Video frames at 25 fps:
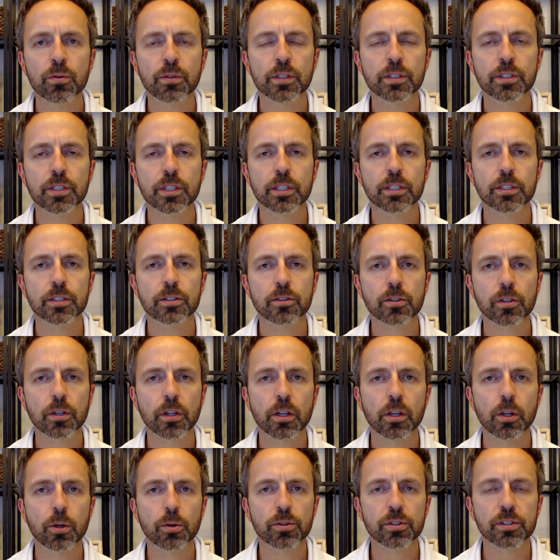diseases are
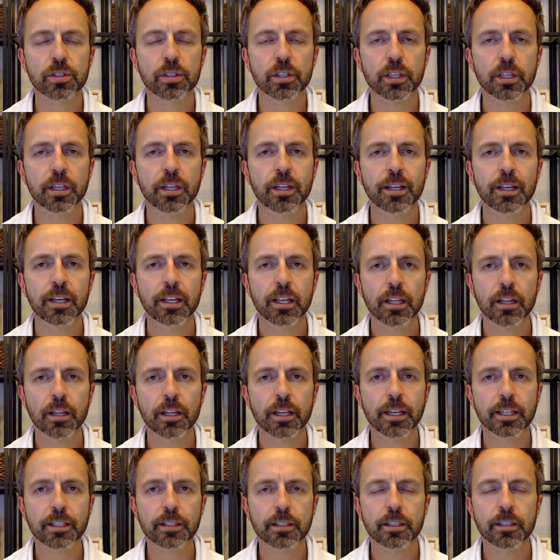closely
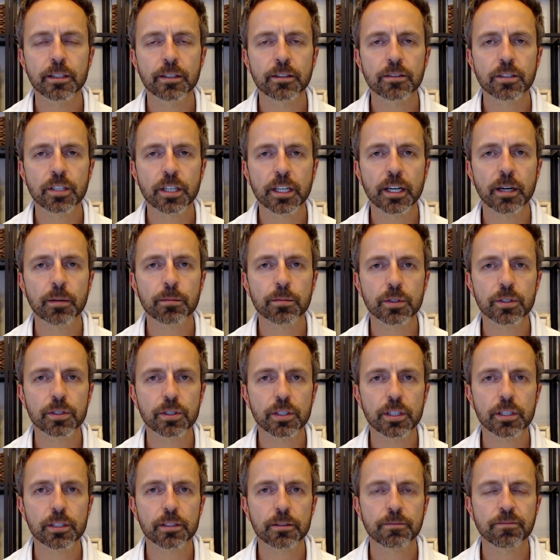linked to gum
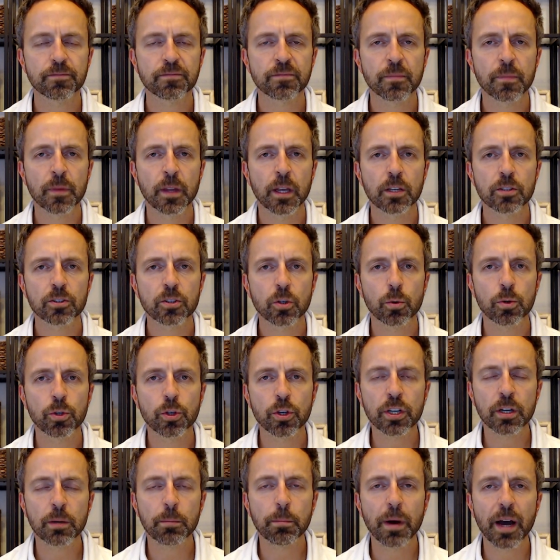disease. So when you
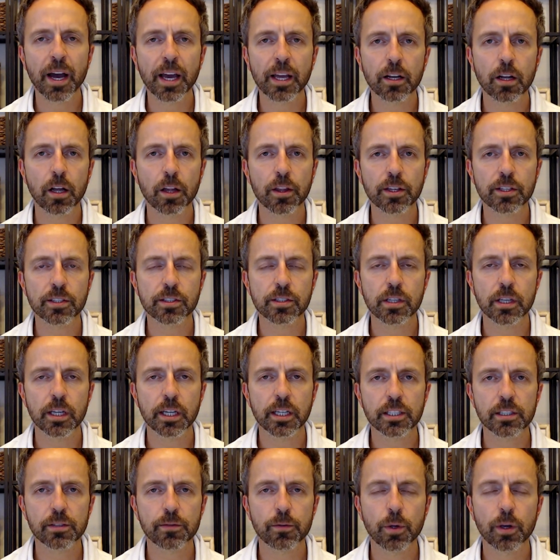combine all these
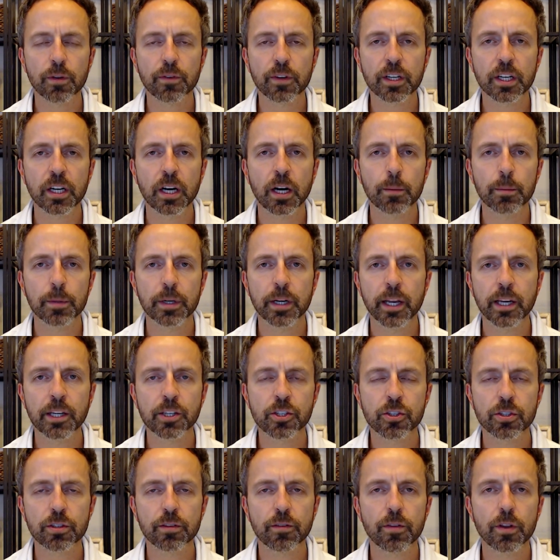things, if you have a
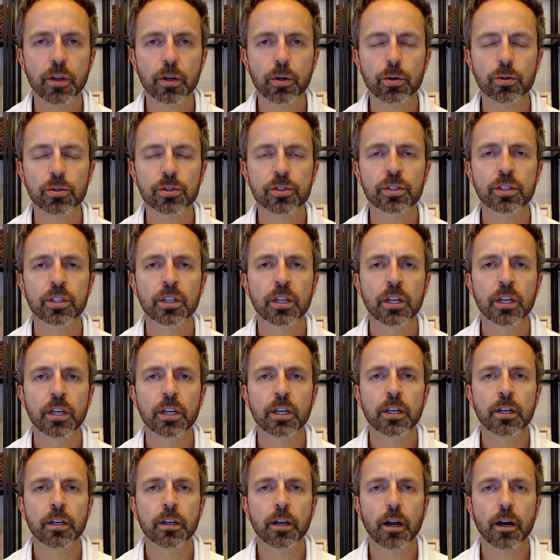combination of those
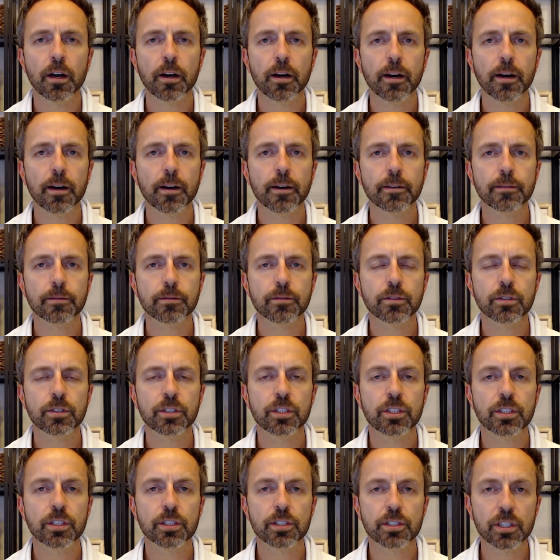
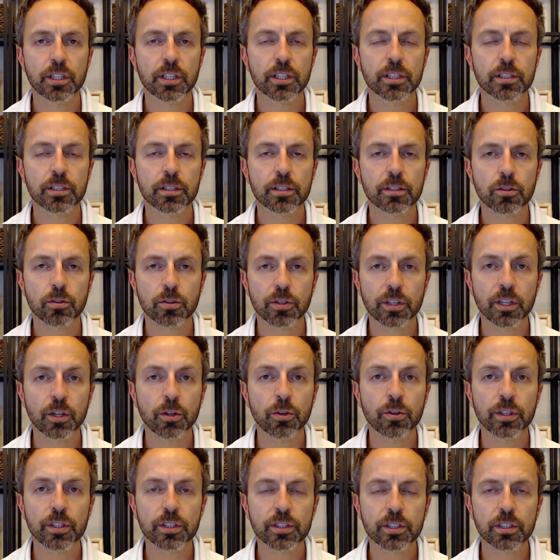diseases or
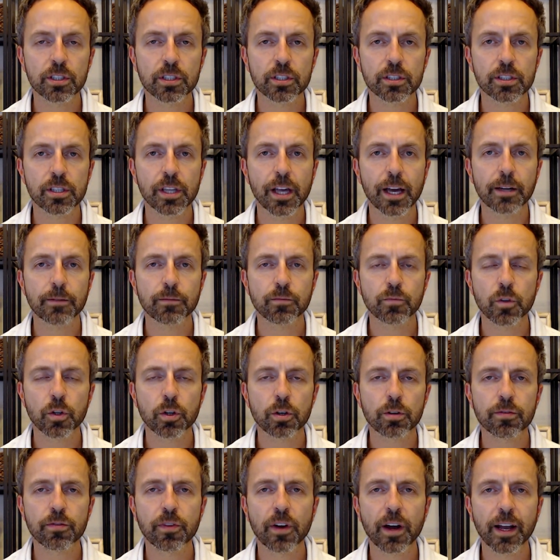illnesses that
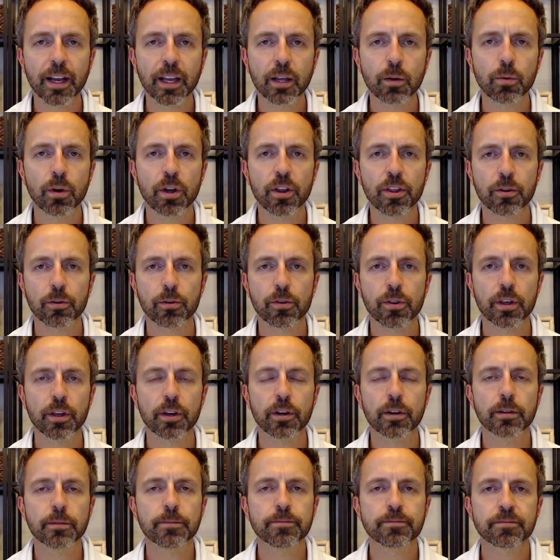you're fighting with or that
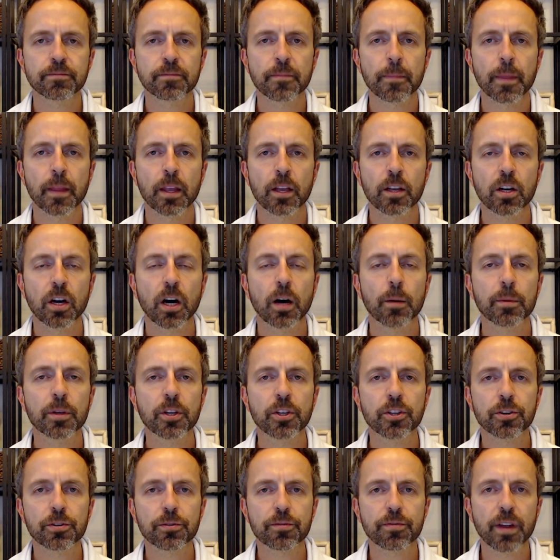are common
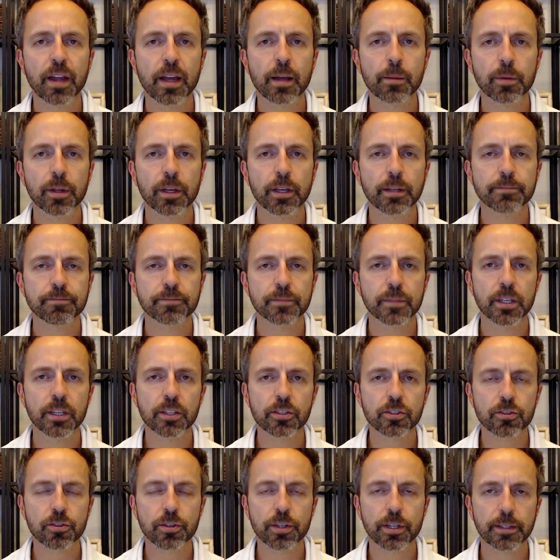in your family
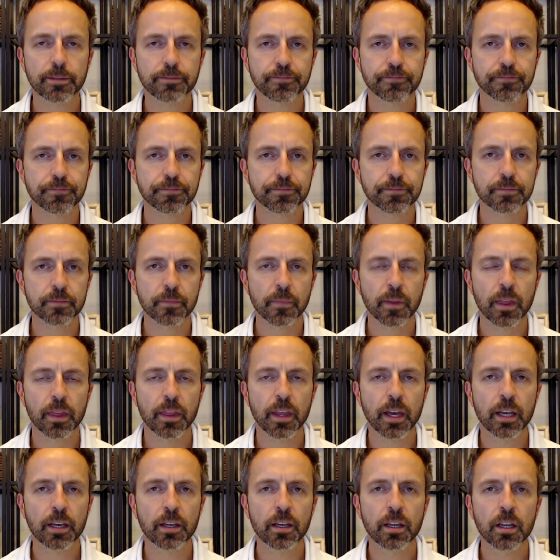history,
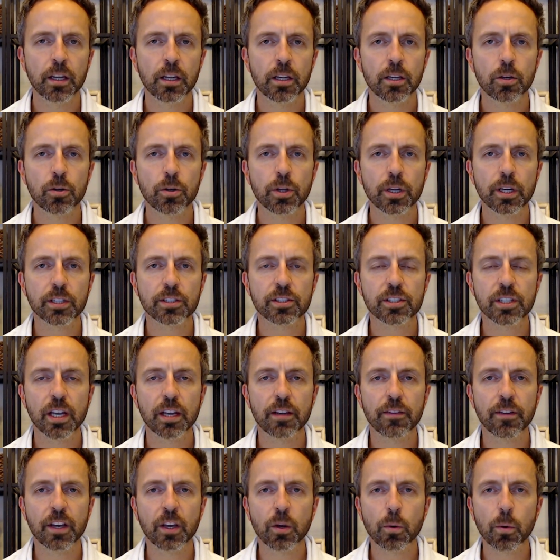then you could save
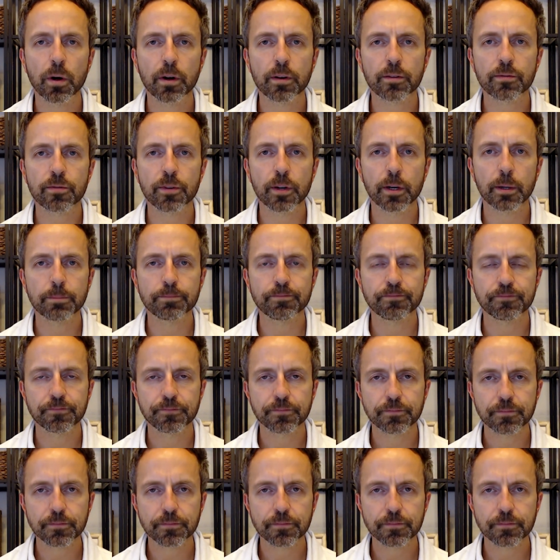anywhere from